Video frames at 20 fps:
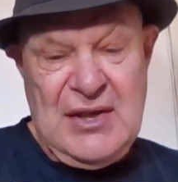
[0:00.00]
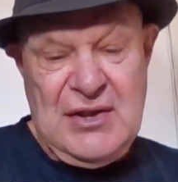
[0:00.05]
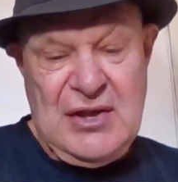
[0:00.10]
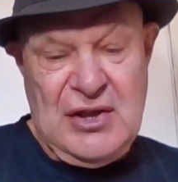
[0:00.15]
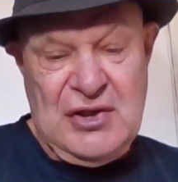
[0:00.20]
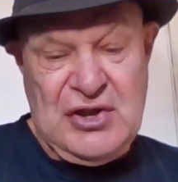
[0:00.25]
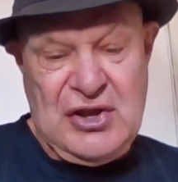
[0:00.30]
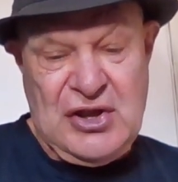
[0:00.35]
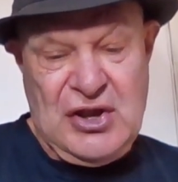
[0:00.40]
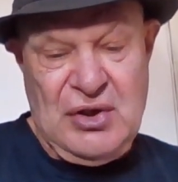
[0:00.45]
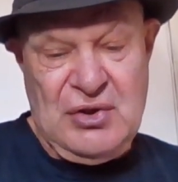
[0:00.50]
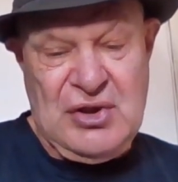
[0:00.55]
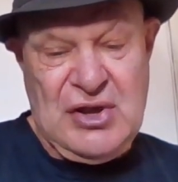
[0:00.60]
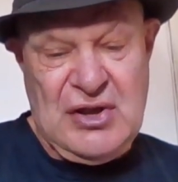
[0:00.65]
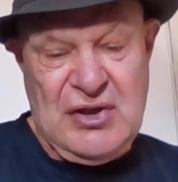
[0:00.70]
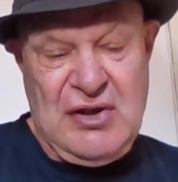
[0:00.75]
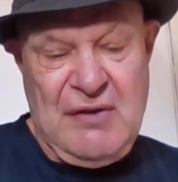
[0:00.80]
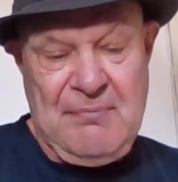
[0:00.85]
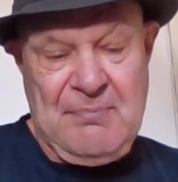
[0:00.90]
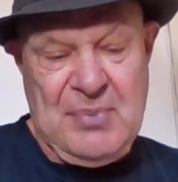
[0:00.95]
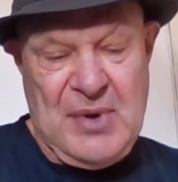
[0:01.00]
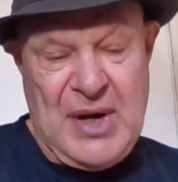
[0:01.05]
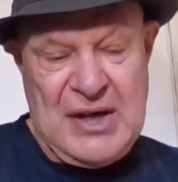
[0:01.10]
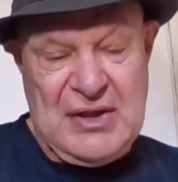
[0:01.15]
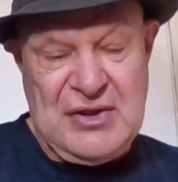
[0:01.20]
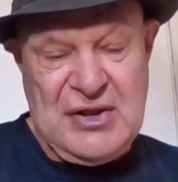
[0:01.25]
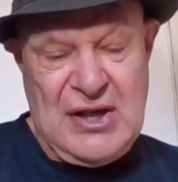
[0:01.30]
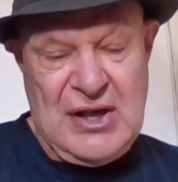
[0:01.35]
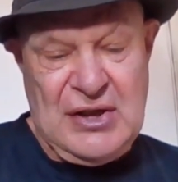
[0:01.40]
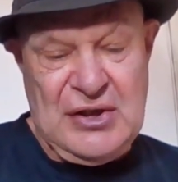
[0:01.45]
The excuses of
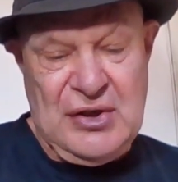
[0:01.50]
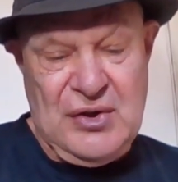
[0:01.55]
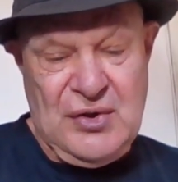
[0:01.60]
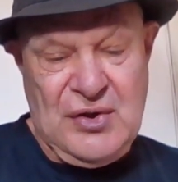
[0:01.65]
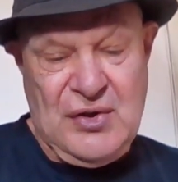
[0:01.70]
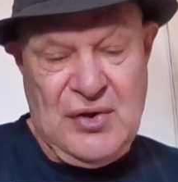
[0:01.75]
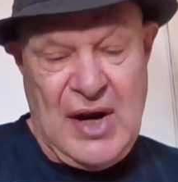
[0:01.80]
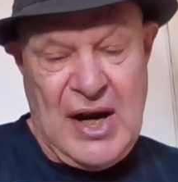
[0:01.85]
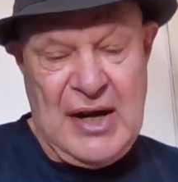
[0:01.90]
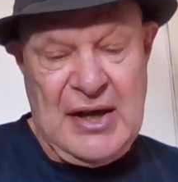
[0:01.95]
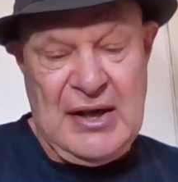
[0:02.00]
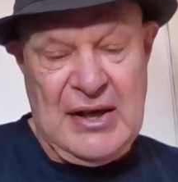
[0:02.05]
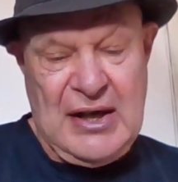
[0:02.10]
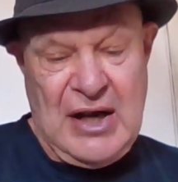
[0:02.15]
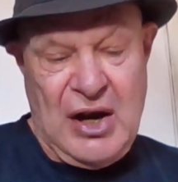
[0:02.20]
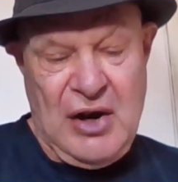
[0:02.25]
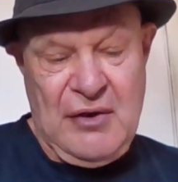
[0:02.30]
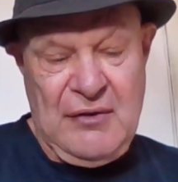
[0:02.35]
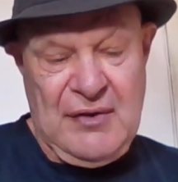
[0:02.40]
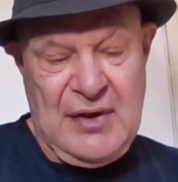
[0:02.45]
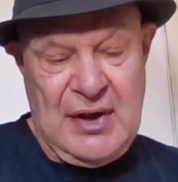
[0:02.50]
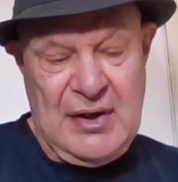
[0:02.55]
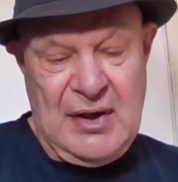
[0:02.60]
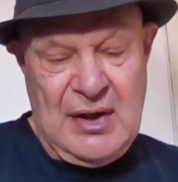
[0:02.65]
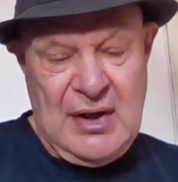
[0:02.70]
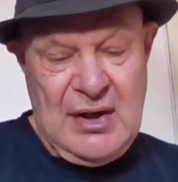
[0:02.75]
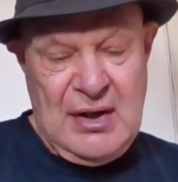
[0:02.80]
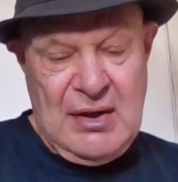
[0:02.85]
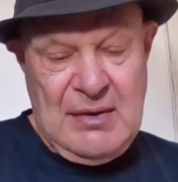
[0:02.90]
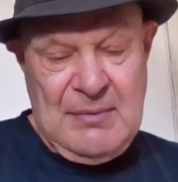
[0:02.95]
Brexit, Ukraine, COVID
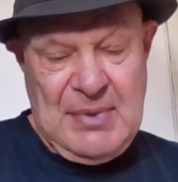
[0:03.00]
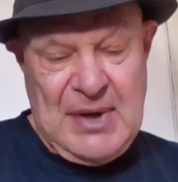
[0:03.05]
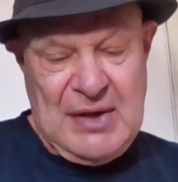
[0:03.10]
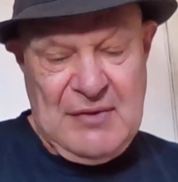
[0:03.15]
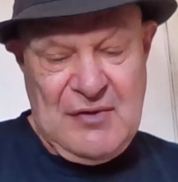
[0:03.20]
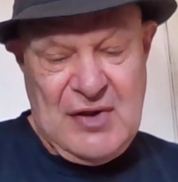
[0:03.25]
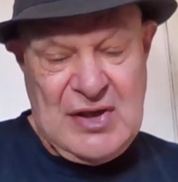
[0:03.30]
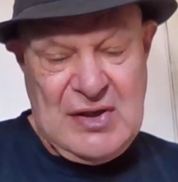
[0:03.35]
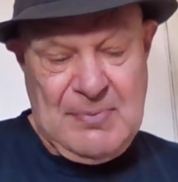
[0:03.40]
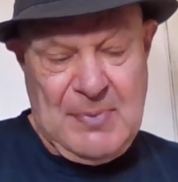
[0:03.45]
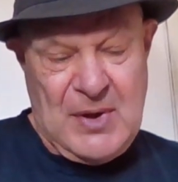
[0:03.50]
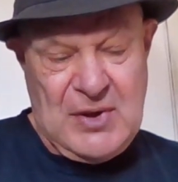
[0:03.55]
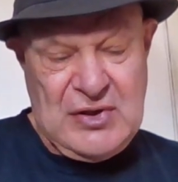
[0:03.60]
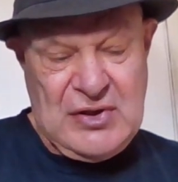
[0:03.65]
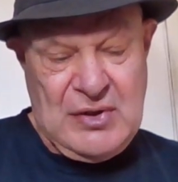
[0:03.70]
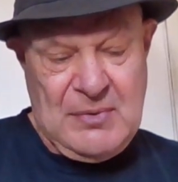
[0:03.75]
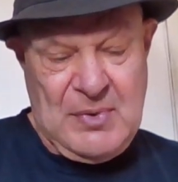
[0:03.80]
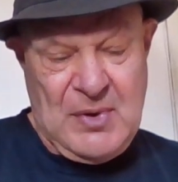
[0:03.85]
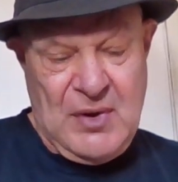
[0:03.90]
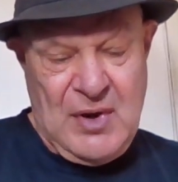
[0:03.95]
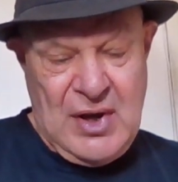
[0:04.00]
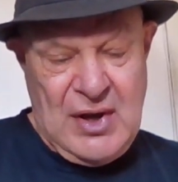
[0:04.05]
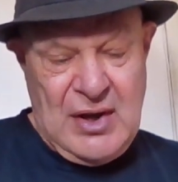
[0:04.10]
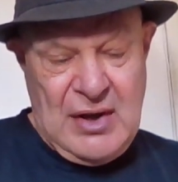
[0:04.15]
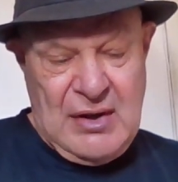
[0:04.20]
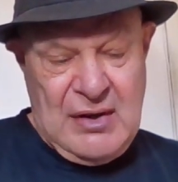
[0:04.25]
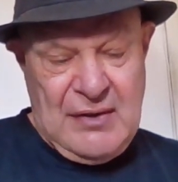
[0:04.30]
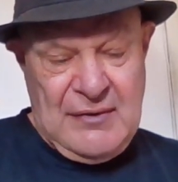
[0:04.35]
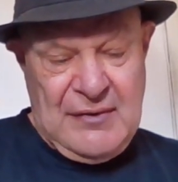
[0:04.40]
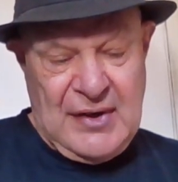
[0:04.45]
being responsible
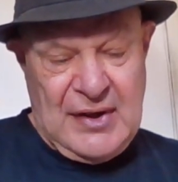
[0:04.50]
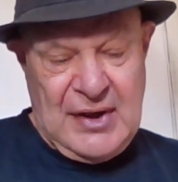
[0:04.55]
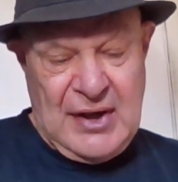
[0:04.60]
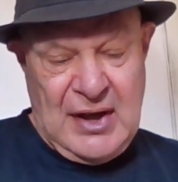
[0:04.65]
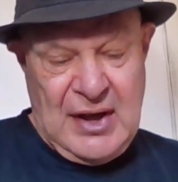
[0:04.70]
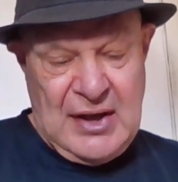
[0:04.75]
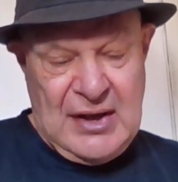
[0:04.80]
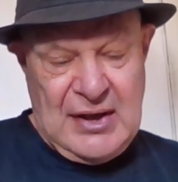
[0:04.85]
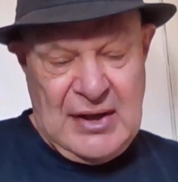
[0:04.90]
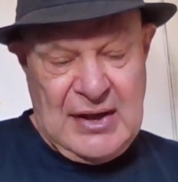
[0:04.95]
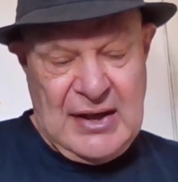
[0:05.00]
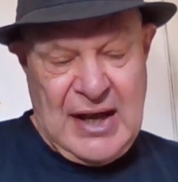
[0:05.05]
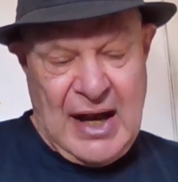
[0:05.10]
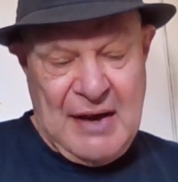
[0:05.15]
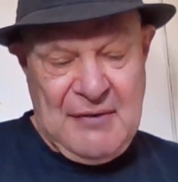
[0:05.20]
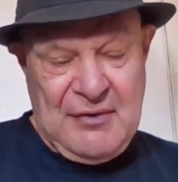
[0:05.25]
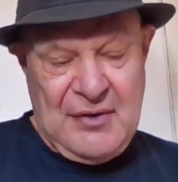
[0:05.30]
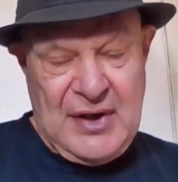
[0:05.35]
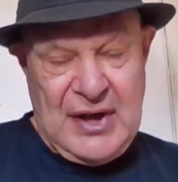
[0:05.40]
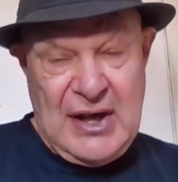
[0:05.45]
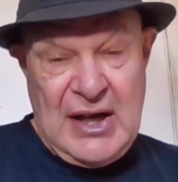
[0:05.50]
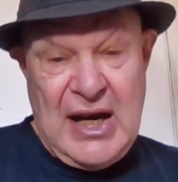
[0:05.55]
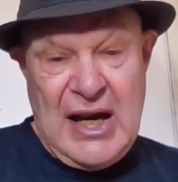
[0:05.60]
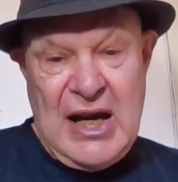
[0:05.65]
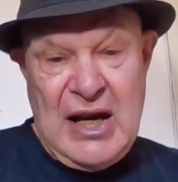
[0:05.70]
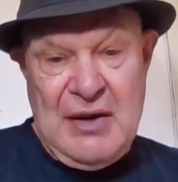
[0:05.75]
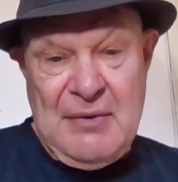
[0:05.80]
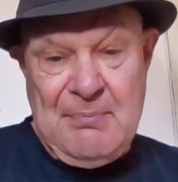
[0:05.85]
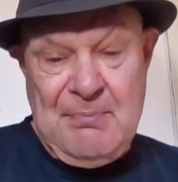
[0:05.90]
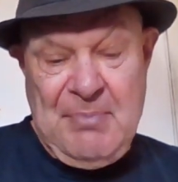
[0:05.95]
for the gathering
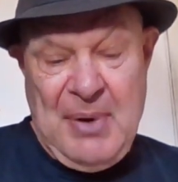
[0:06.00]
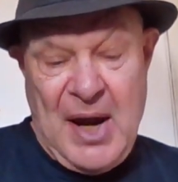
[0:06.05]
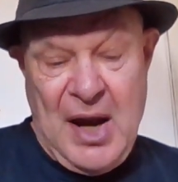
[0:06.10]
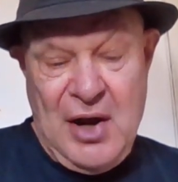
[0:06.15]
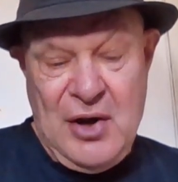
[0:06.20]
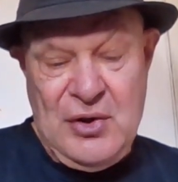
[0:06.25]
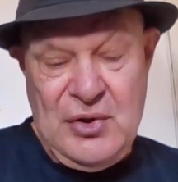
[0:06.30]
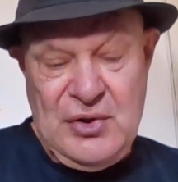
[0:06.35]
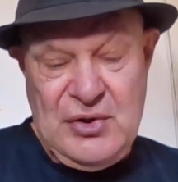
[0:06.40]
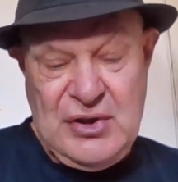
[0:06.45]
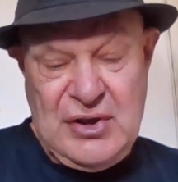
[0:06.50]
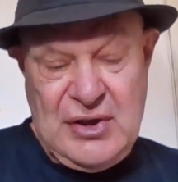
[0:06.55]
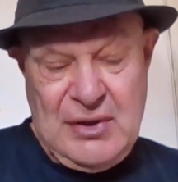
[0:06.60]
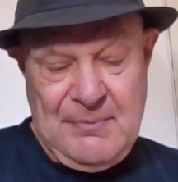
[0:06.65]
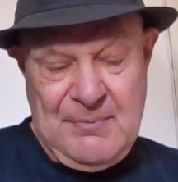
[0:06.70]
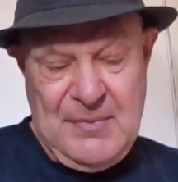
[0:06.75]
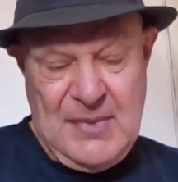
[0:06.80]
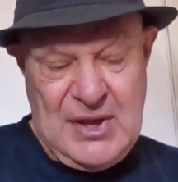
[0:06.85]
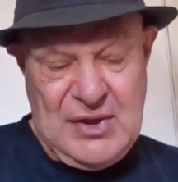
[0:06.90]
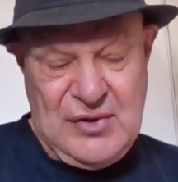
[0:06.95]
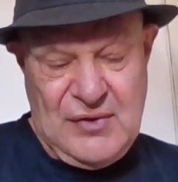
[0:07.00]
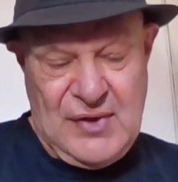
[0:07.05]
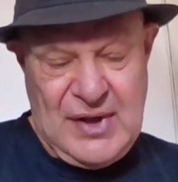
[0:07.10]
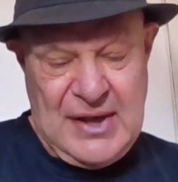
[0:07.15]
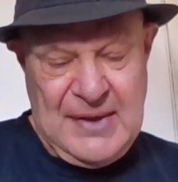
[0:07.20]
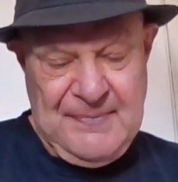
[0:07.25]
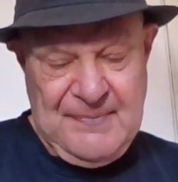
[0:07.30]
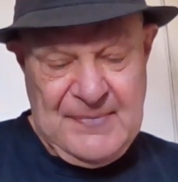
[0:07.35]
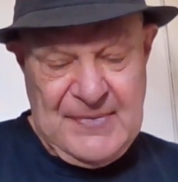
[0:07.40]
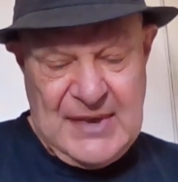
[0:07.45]
imposed
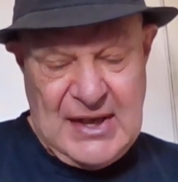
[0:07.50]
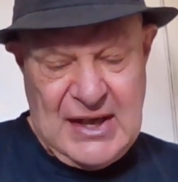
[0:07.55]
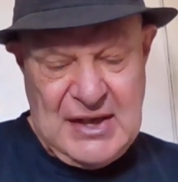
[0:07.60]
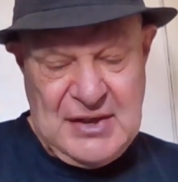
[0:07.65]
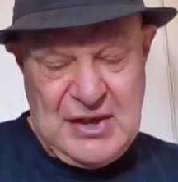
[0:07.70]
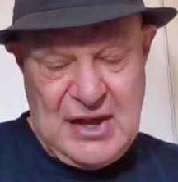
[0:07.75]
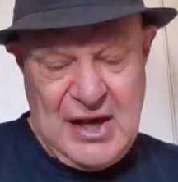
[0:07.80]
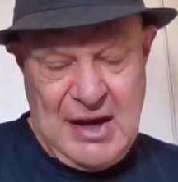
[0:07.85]
misery is